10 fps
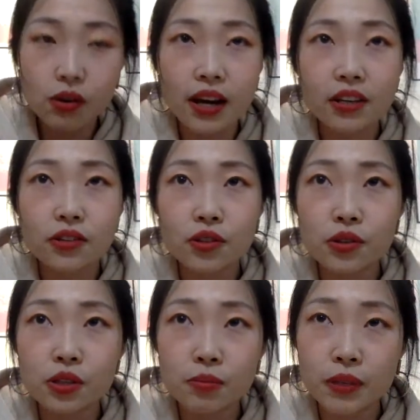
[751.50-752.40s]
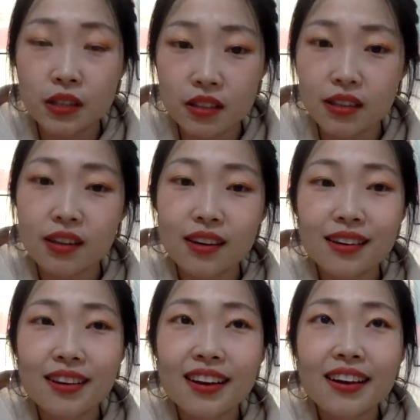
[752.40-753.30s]
I used to speak
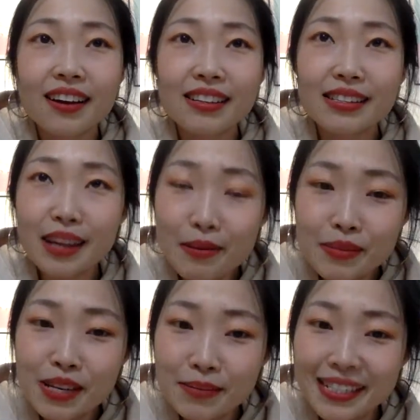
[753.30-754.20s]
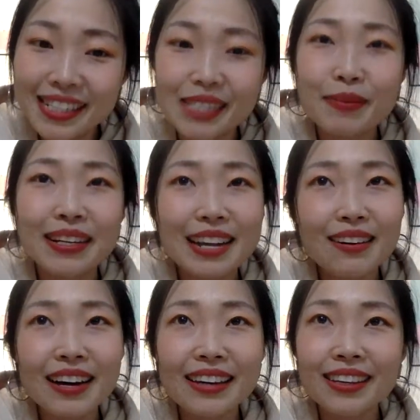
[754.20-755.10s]
some Japanese, but now
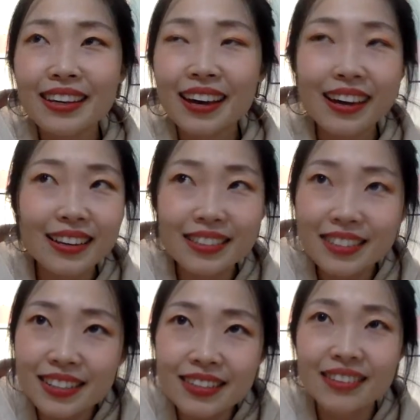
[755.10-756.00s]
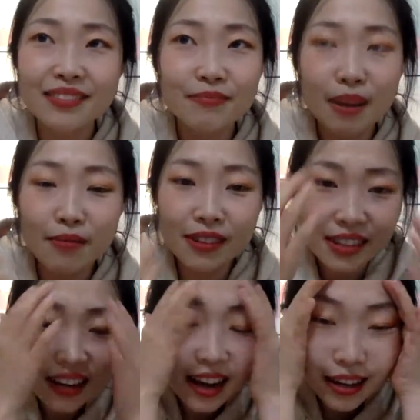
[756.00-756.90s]
I can't
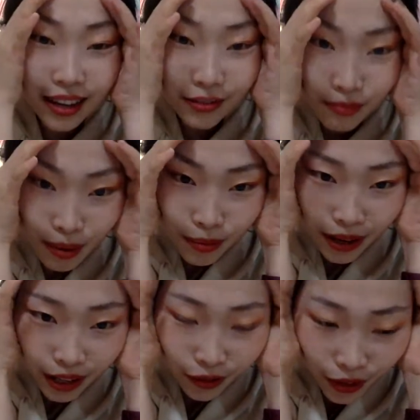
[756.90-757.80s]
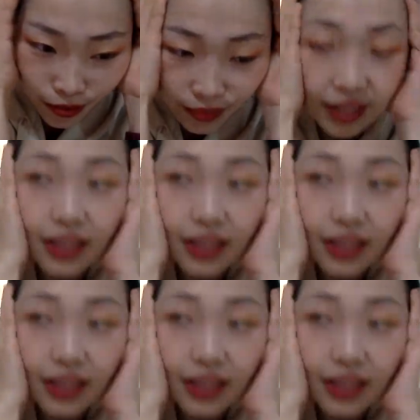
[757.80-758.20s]
remember any of them.